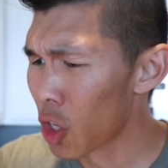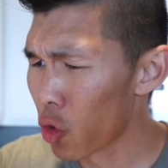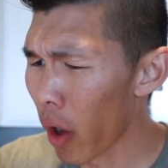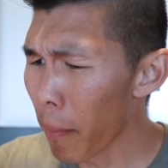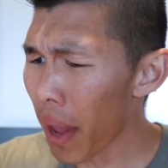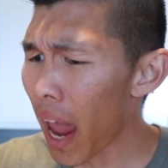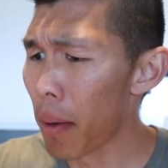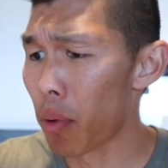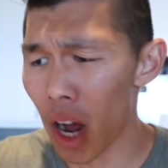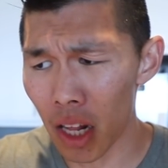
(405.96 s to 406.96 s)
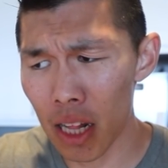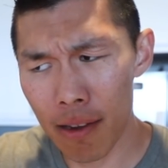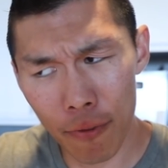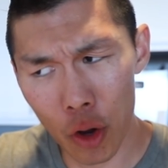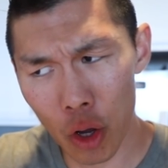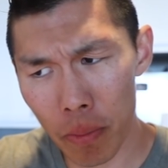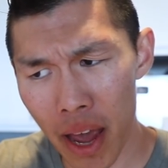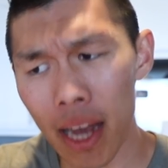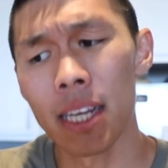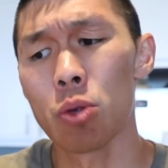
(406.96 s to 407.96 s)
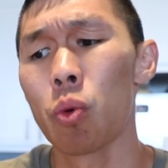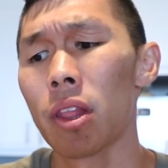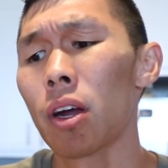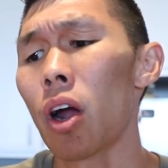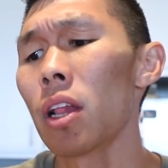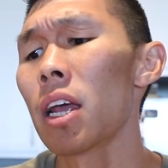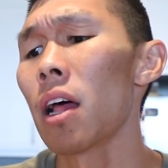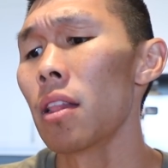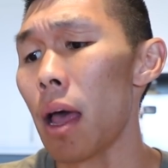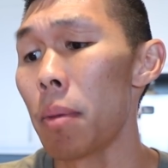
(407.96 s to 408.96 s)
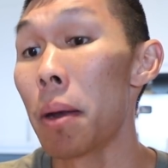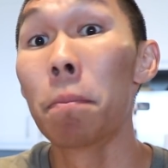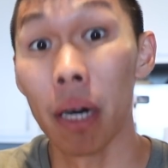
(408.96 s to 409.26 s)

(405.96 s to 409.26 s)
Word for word: Shrimp and broccoli foil packs with garlic lemon